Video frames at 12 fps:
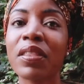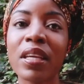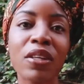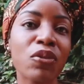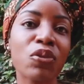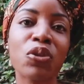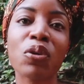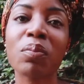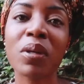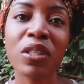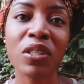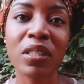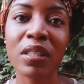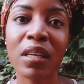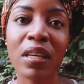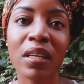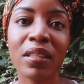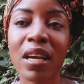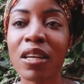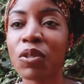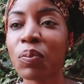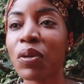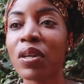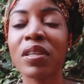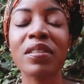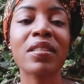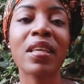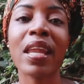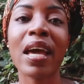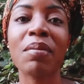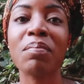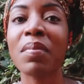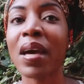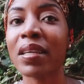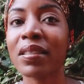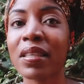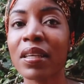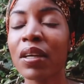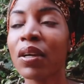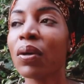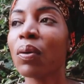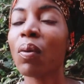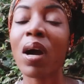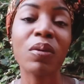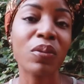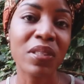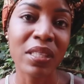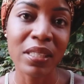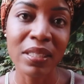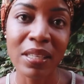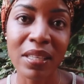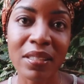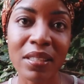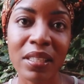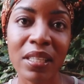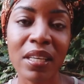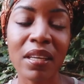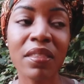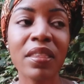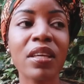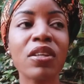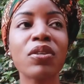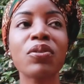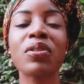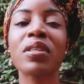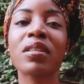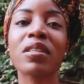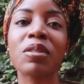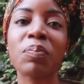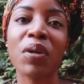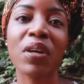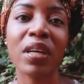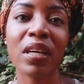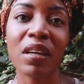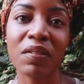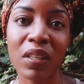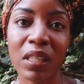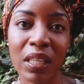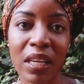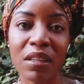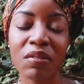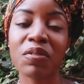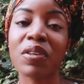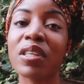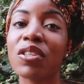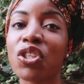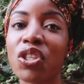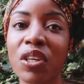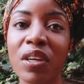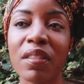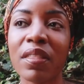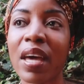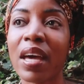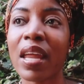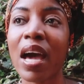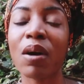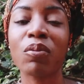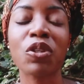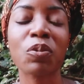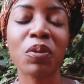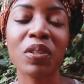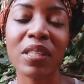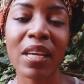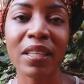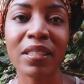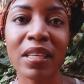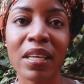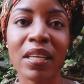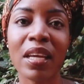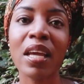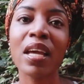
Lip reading: Thank you so much to the diasporas that I met while I was in Tanzania. Thank you to the spirit of the land for ensuring that I was protected,